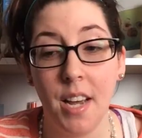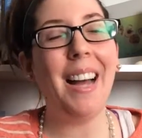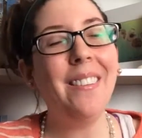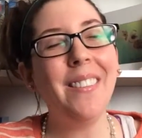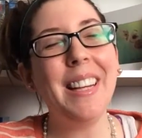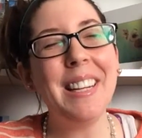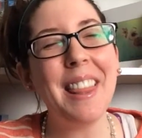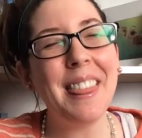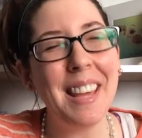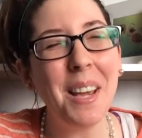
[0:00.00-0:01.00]
I don't like
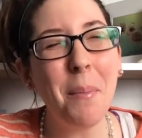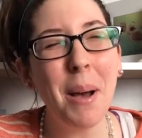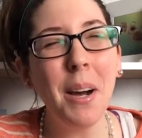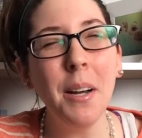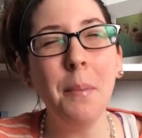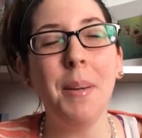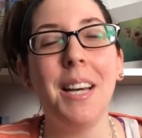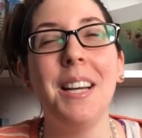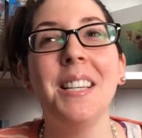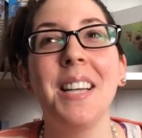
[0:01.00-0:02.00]
to think about it
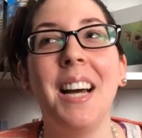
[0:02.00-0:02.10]
because